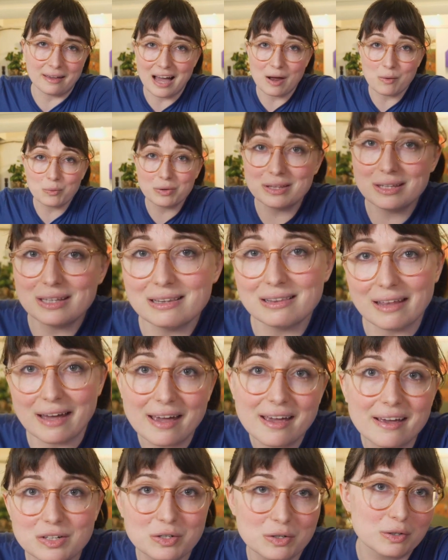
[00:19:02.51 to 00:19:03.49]
I really
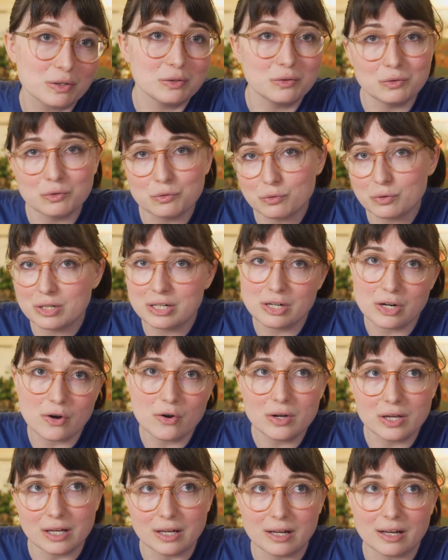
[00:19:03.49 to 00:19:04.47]
like your gluten-free
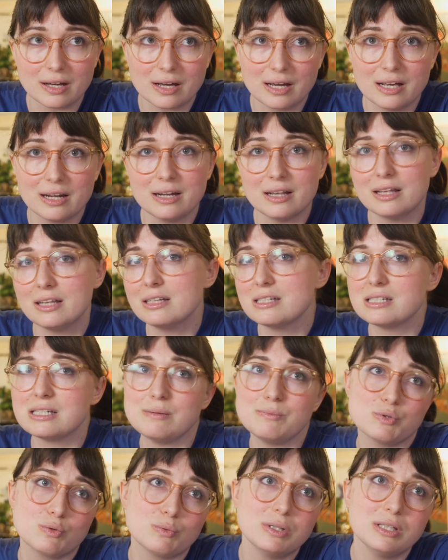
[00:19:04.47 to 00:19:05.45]
gnocchi and it
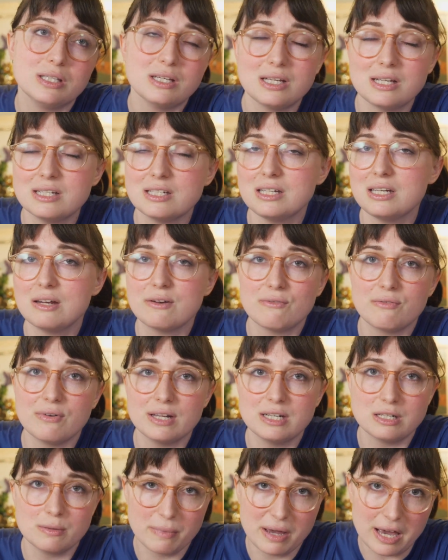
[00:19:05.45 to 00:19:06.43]
seems really easy and
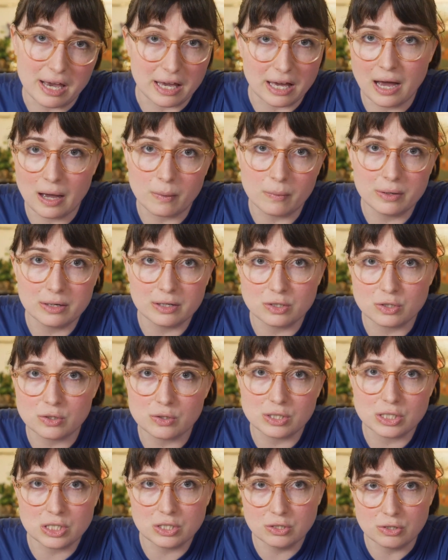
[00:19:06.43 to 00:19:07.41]
fun to make. I wanna do
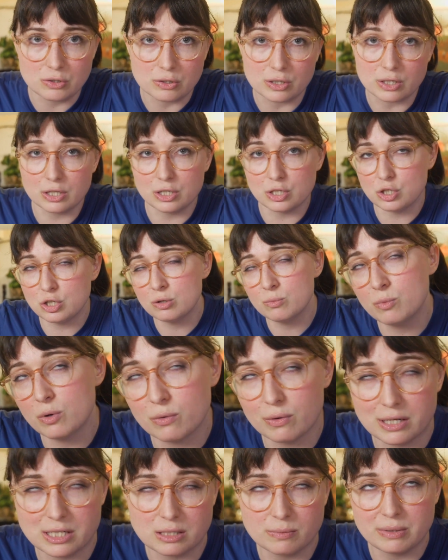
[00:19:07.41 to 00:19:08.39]
it too. Could you do more
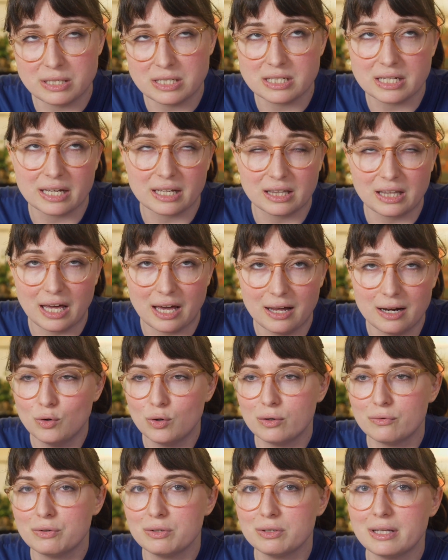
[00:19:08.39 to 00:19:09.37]
recipes like that?
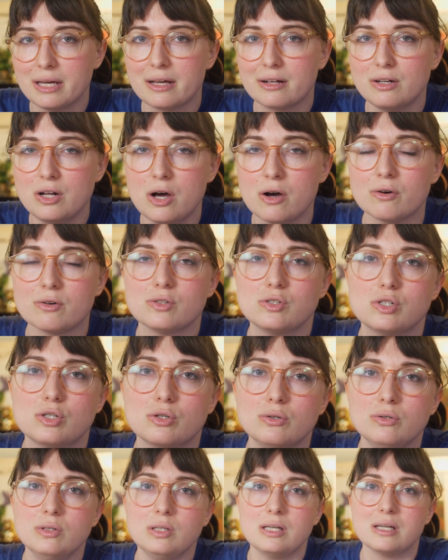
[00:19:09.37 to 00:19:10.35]
Or if you're like, no,
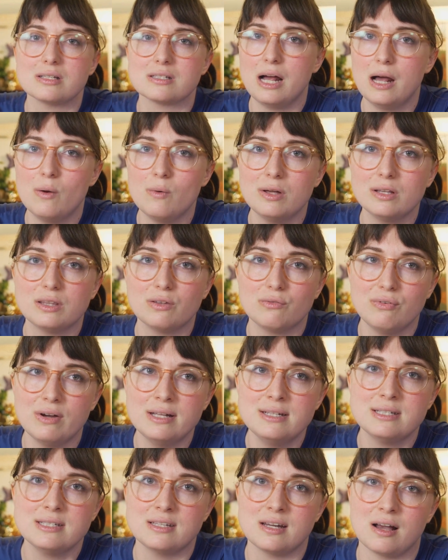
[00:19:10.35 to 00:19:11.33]
screw this, I want the
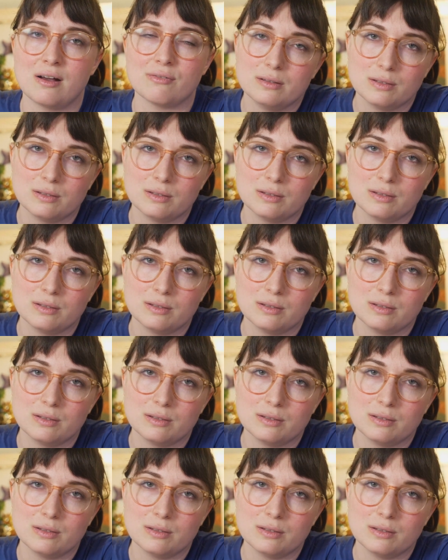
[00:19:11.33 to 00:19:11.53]
fun stuff.